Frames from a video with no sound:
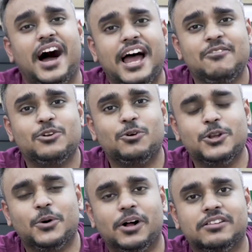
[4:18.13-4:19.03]
I have told
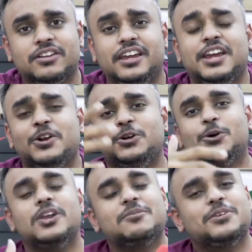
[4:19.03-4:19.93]
you all three. Do
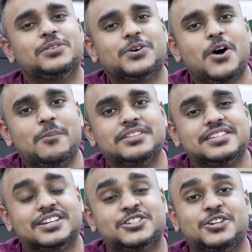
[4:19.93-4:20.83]
let me know in the comment
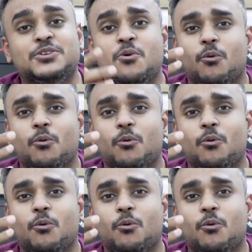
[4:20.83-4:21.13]
section